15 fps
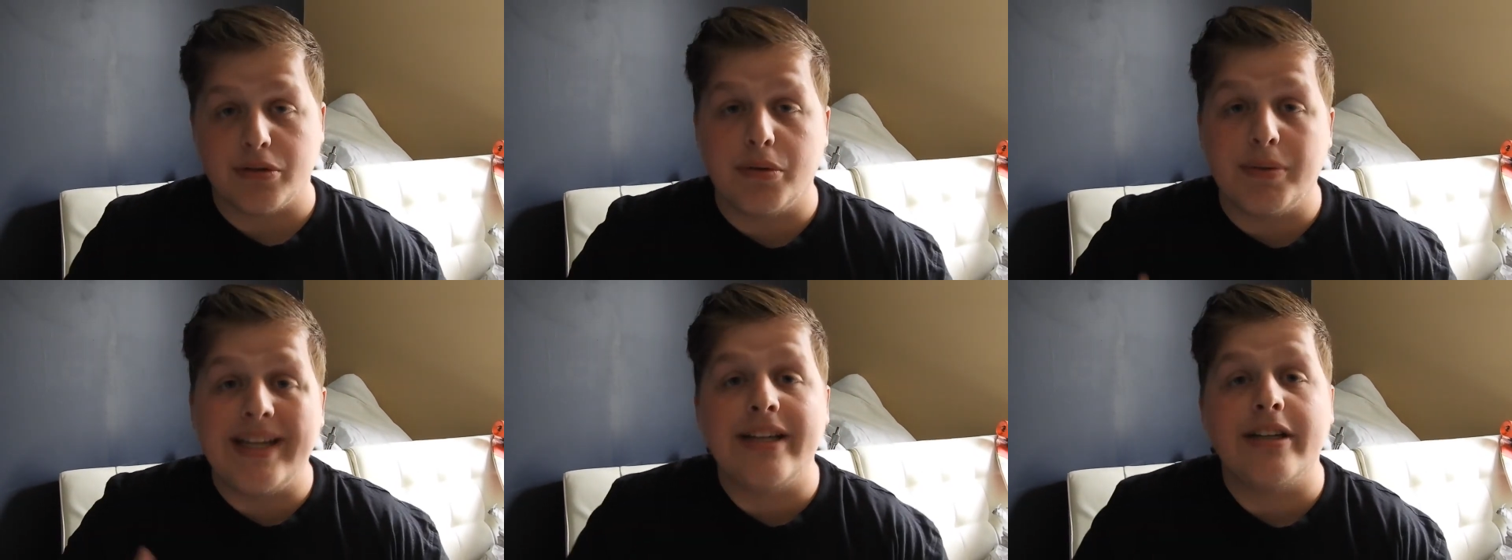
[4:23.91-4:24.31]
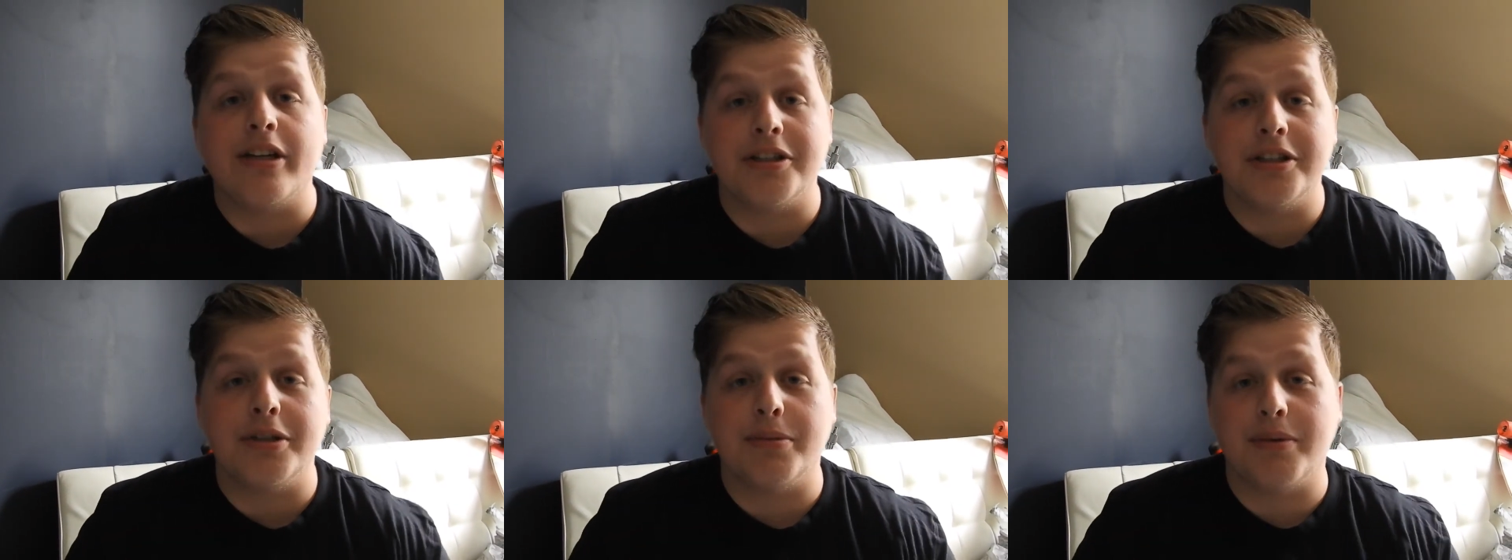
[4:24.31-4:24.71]
where we
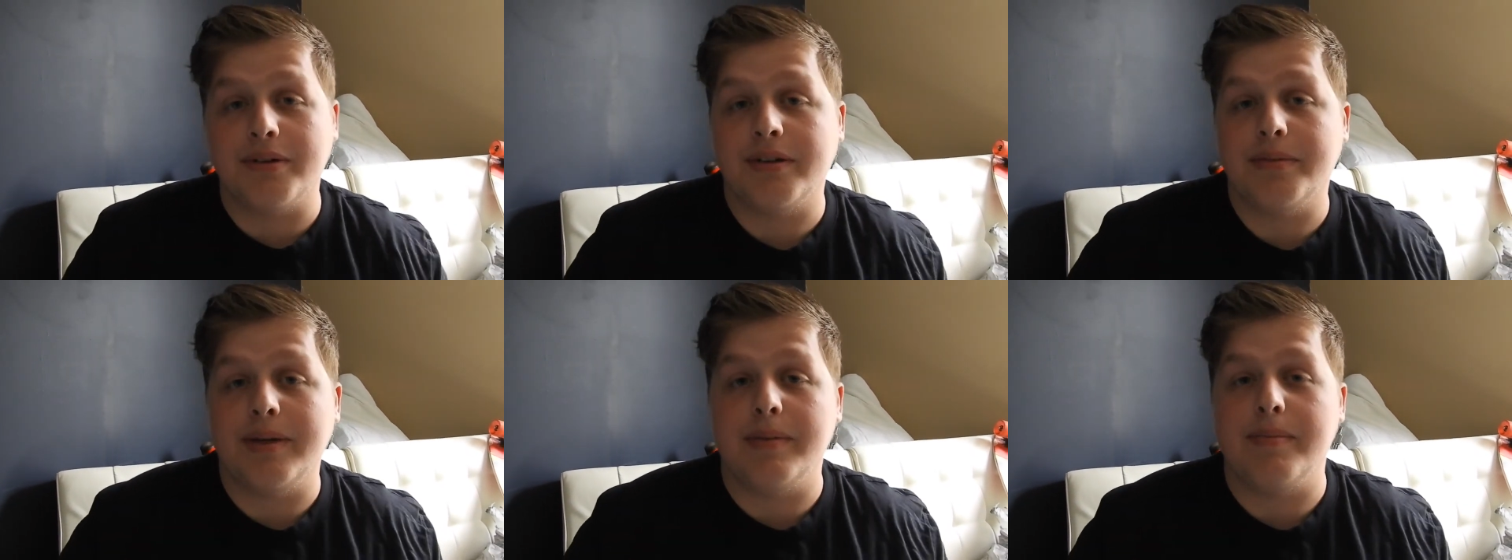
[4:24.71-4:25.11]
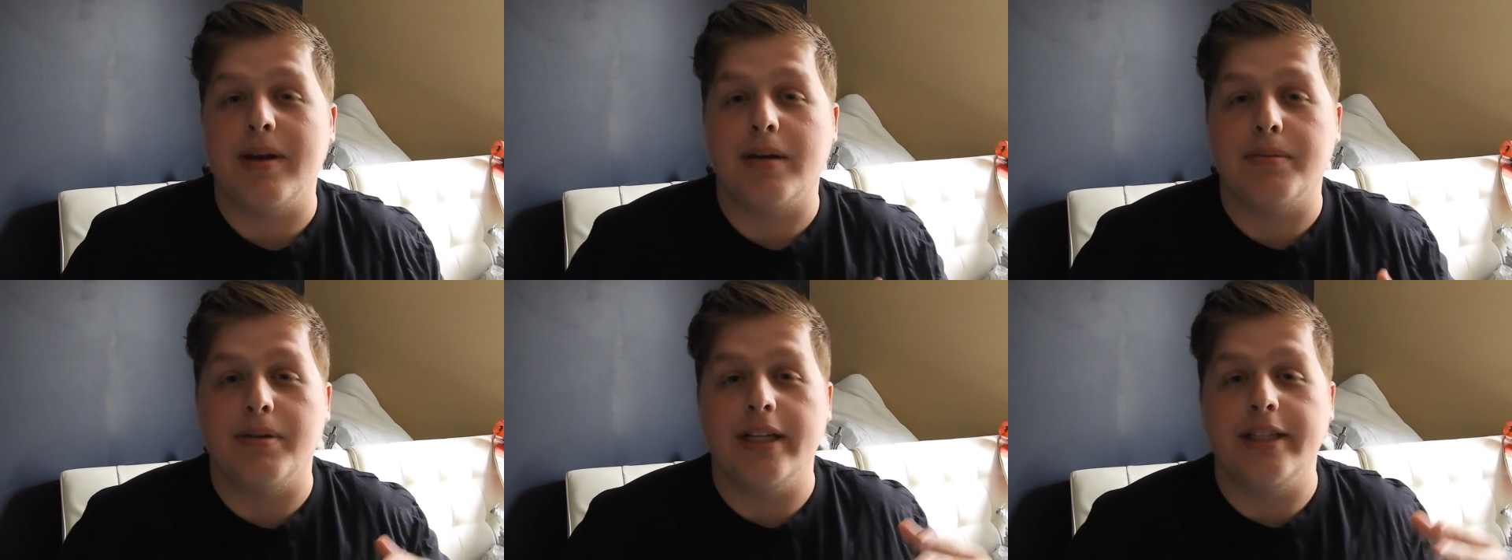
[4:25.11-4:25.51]
encourage the world to be a
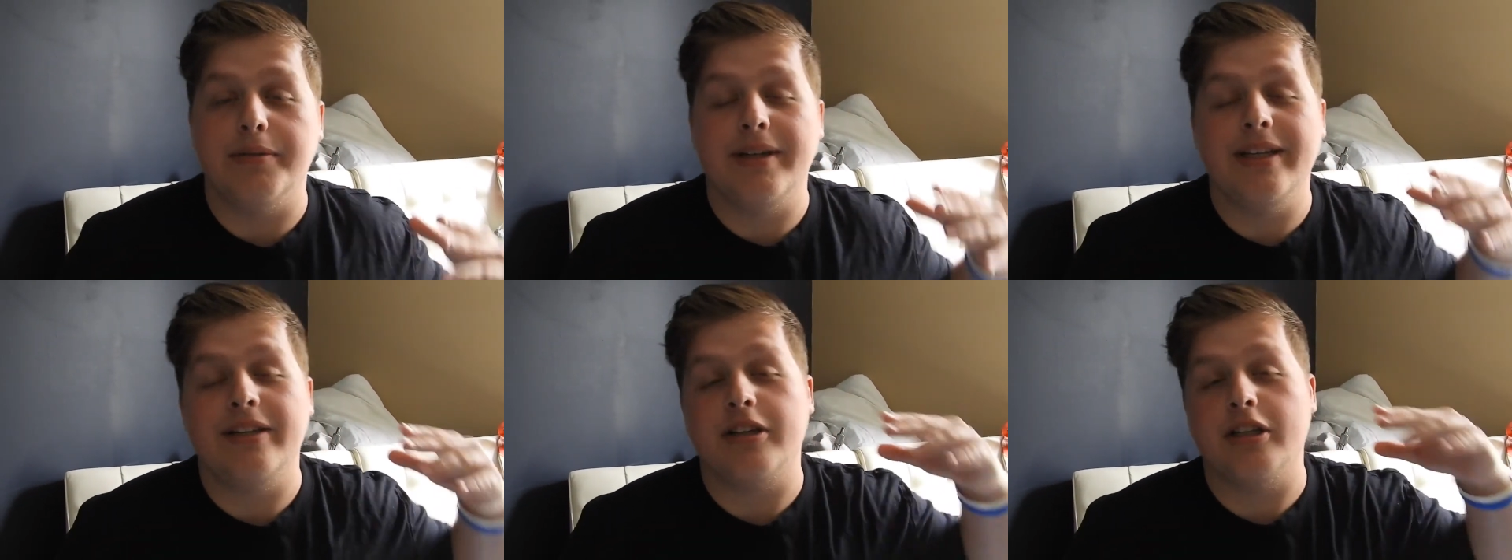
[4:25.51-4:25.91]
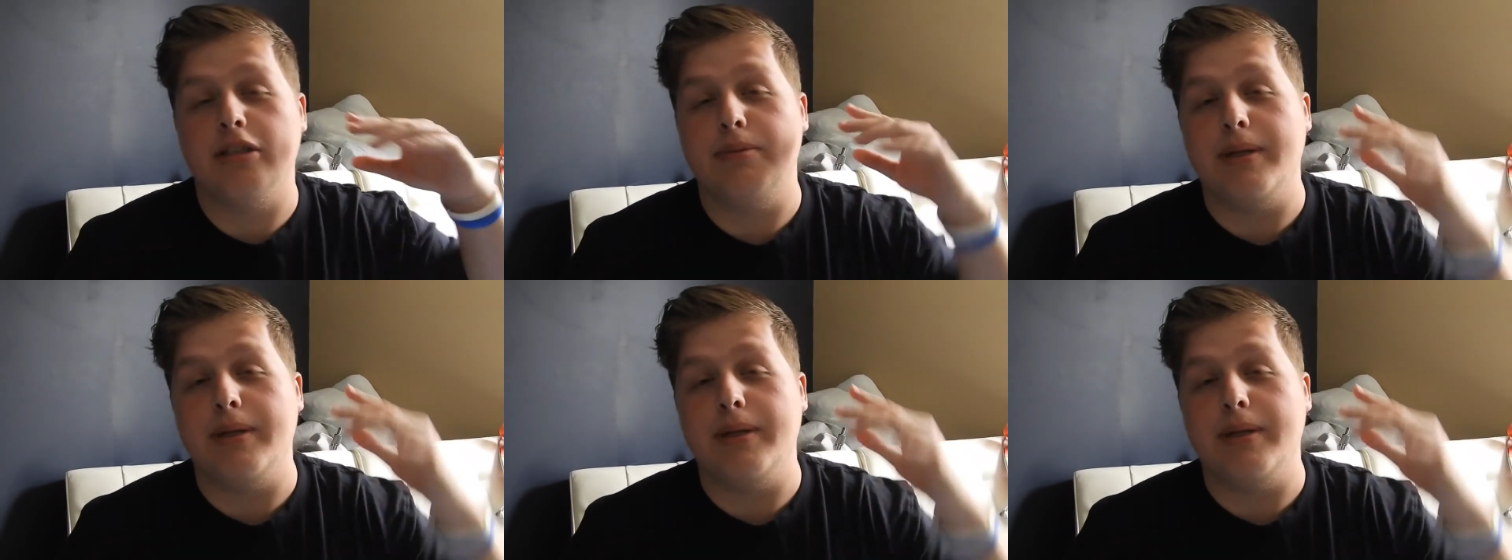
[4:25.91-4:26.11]
better place and we encourage